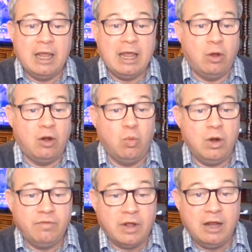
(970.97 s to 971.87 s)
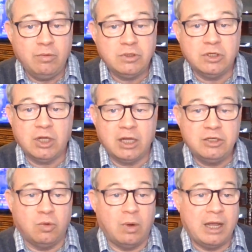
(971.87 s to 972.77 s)
And what if Congress decides to
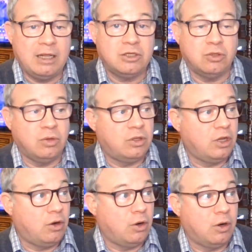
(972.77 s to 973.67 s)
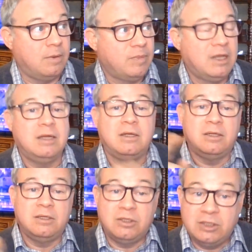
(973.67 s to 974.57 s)
write it so that there are
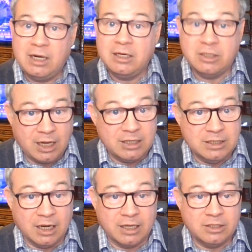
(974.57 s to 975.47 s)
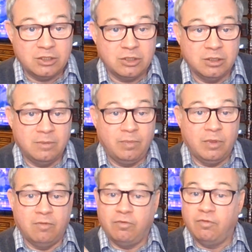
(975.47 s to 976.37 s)
set-aside delegates
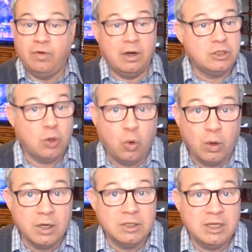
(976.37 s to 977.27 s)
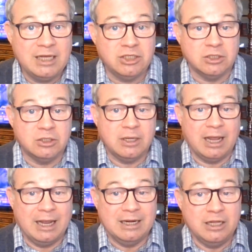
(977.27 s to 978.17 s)
for various organizations
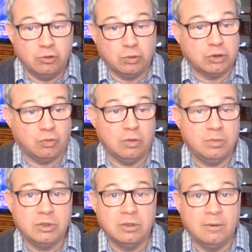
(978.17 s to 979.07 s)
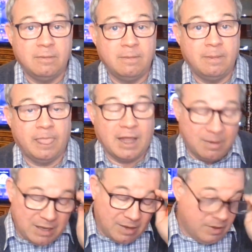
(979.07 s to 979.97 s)
and interest groups? I
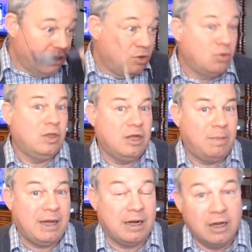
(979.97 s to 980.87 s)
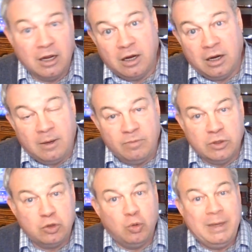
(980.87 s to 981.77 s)
mean, you think about it. This
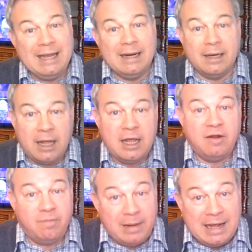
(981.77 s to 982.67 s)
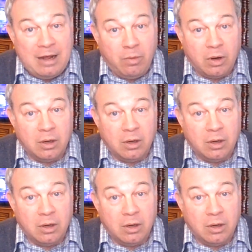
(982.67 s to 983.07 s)
will be a lot of power.